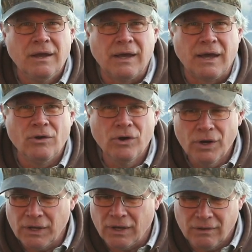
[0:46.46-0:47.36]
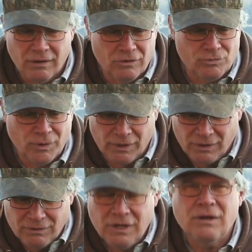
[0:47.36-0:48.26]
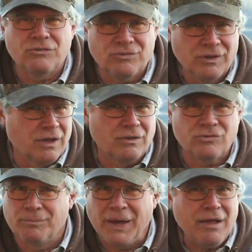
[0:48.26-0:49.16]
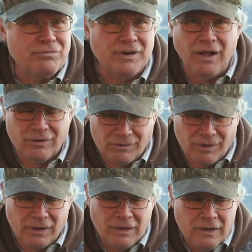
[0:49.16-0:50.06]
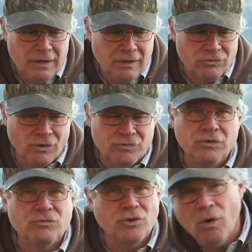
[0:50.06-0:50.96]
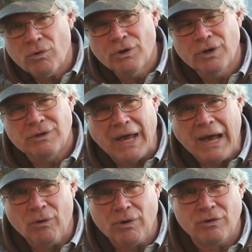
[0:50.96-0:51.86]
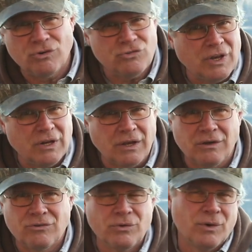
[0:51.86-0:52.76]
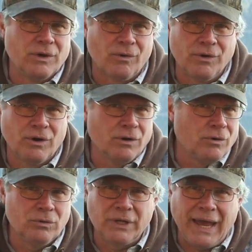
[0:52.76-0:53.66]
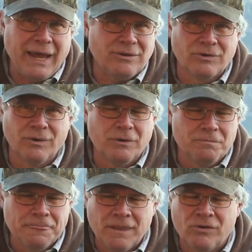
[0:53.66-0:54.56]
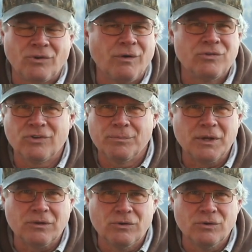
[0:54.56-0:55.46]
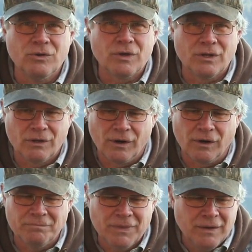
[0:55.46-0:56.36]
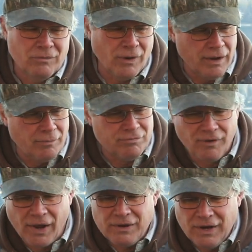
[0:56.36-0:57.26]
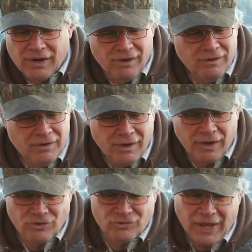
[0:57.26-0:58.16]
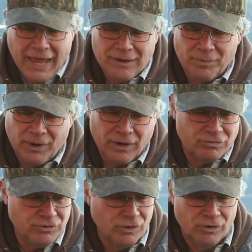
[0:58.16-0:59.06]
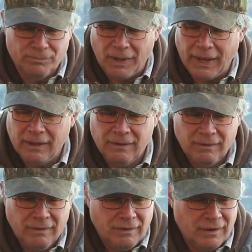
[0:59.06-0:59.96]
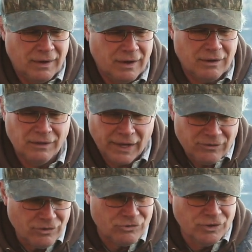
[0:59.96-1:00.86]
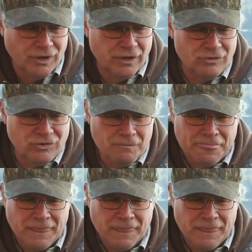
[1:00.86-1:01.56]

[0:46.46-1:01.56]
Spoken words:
And hooding is one of the neatest things about falconry. So if you don't hood now, or you're just getting into it, or you're an old hat to it, there's always something new you can learn. Right up front here, I just had to bring a few of my collector's hoods.